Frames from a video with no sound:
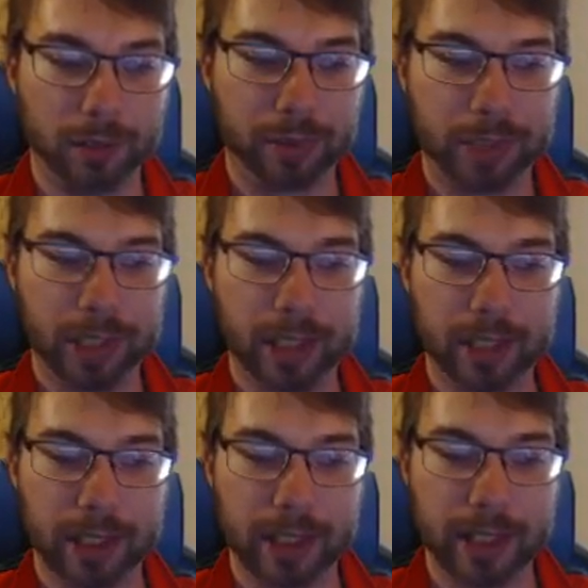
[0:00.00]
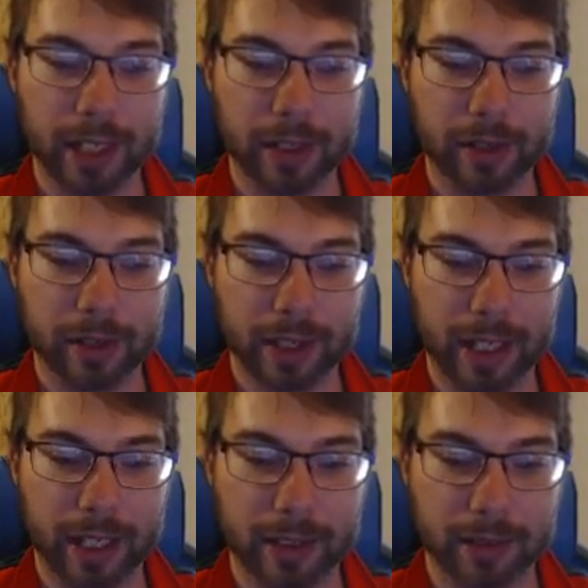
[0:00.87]
pretty good indicator
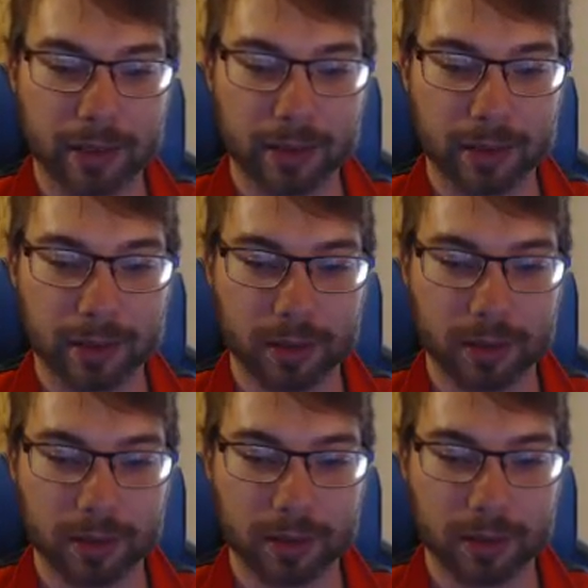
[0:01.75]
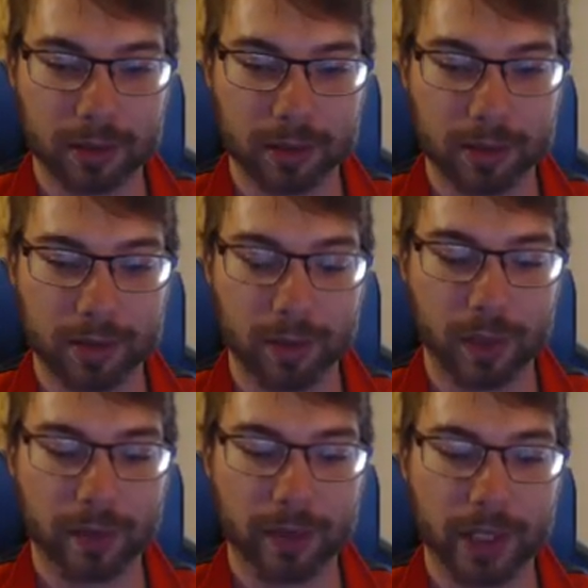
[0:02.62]
that
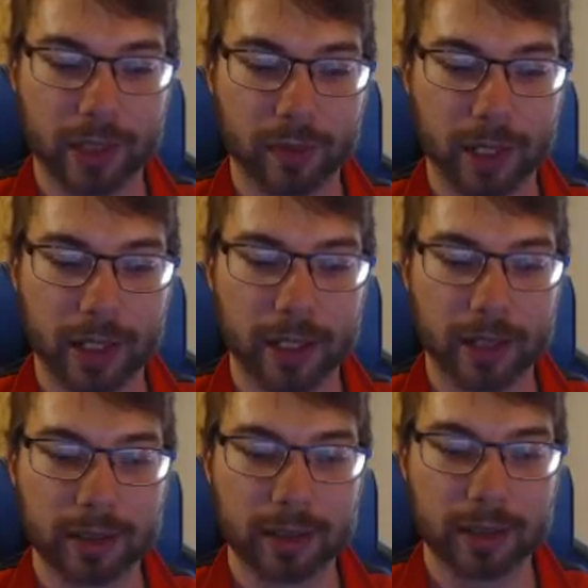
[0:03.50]
whatever he's running